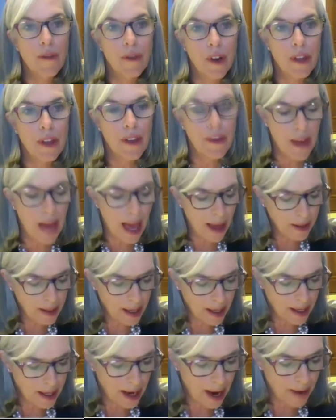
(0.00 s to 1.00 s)
for the
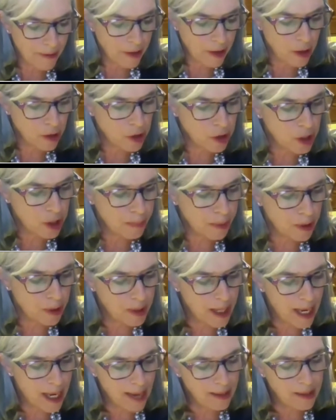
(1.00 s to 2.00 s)
valiant efforts to
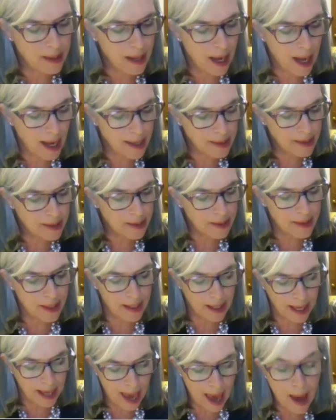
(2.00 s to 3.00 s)
protect us,
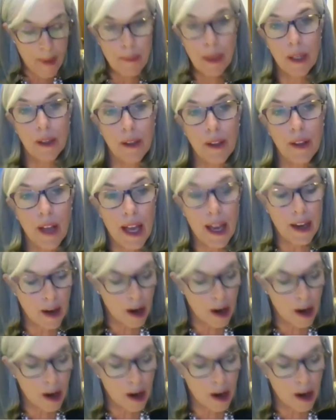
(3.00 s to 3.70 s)
the Capitol,